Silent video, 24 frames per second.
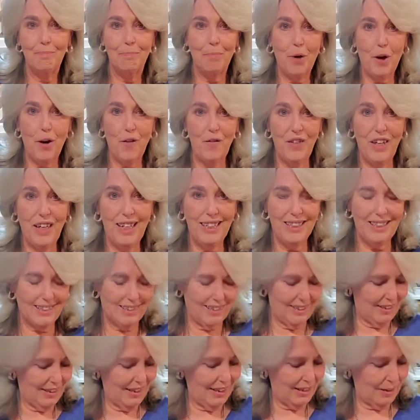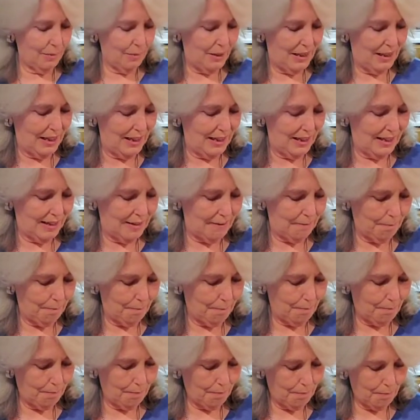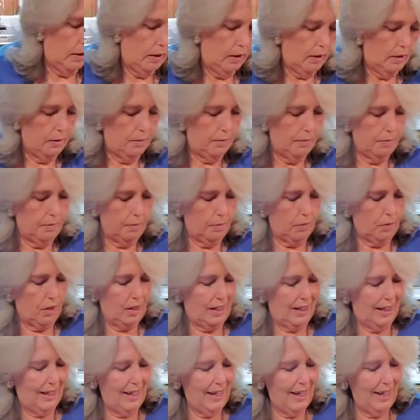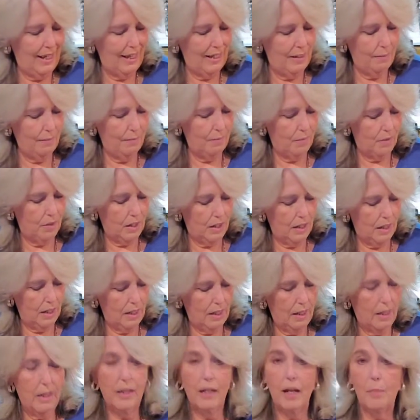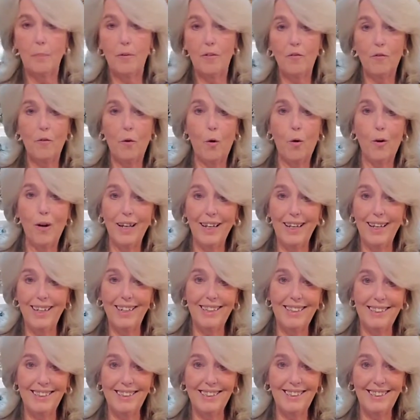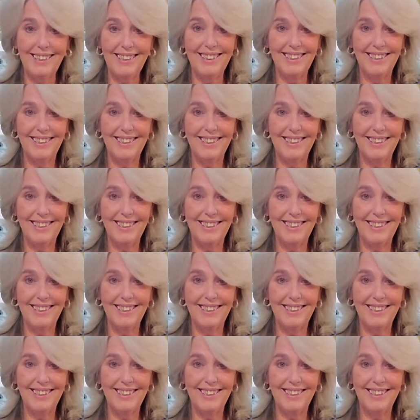Perfect, 6 minutes. Okay, number 4 in.